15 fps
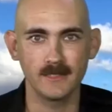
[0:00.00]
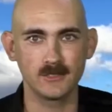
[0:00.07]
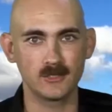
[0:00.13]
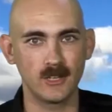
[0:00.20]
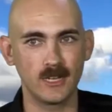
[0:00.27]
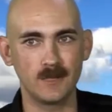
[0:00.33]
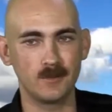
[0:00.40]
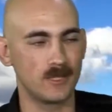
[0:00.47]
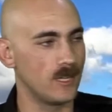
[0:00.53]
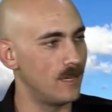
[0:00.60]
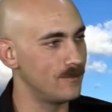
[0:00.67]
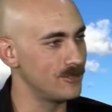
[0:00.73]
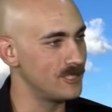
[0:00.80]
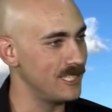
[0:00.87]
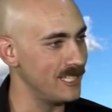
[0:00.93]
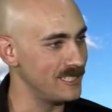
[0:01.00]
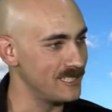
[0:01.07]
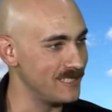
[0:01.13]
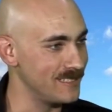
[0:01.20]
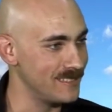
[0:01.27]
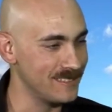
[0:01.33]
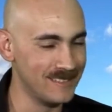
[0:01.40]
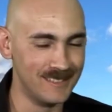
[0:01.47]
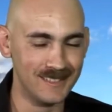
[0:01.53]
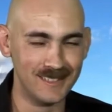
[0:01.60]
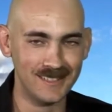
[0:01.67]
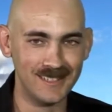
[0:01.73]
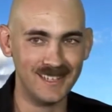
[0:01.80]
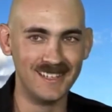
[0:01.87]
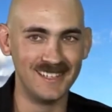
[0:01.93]
Strike up a conversation.
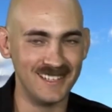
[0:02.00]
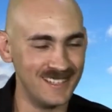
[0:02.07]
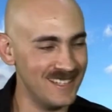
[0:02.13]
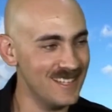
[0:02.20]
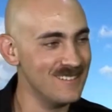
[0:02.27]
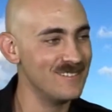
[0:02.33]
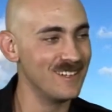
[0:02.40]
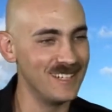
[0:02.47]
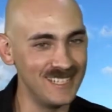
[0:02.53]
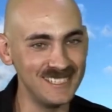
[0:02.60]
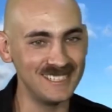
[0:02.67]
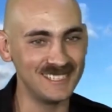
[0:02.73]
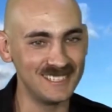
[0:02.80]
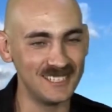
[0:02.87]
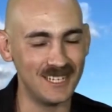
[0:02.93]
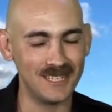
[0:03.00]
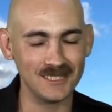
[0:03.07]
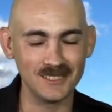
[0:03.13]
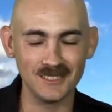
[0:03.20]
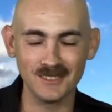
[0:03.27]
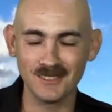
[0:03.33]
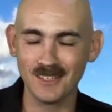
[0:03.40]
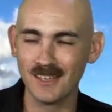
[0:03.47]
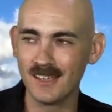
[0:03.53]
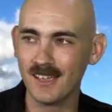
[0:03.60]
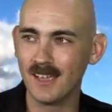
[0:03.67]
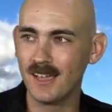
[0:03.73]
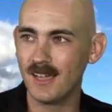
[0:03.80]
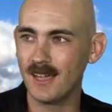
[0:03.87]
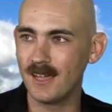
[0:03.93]
Very easy to talk to.
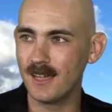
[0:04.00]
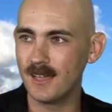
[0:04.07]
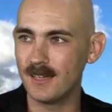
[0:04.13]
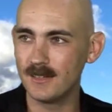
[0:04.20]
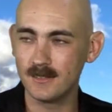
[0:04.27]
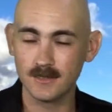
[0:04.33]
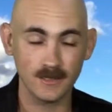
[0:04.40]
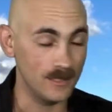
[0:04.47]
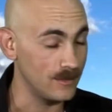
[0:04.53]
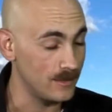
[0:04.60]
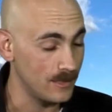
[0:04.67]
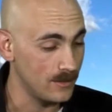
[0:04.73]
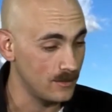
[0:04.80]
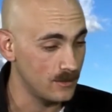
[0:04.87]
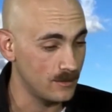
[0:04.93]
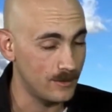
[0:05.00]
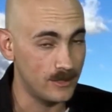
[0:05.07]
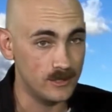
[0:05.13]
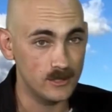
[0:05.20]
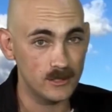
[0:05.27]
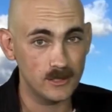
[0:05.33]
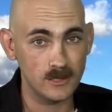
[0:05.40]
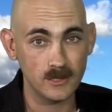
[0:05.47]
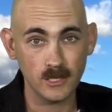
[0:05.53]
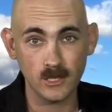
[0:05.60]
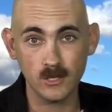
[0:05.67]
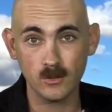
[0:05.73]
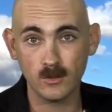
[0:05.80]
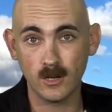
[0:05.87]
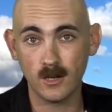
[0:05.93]
Again, thank you so much. Thank
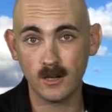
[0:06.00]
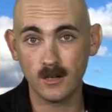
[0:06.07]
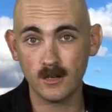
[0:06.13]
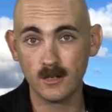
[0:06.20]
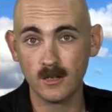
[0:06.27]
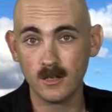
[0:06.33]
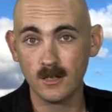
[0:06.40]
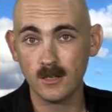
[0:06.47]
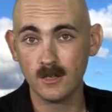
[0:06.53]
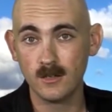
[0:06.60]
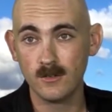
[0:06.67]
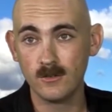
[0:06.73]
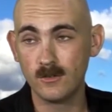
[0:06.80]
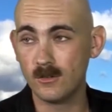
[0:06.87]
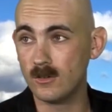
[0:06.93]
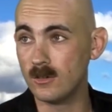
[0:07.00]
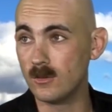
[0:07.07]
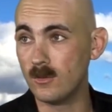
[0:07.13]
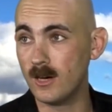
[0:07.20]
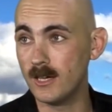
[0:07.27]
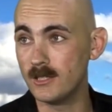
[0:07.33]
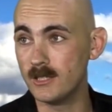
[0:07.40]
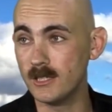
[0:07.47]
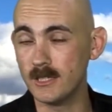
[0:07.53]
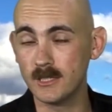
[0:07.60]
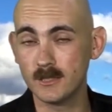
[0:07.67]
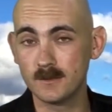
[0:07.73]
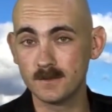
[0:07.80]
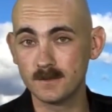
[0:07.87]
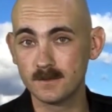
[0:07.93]
you all for watching.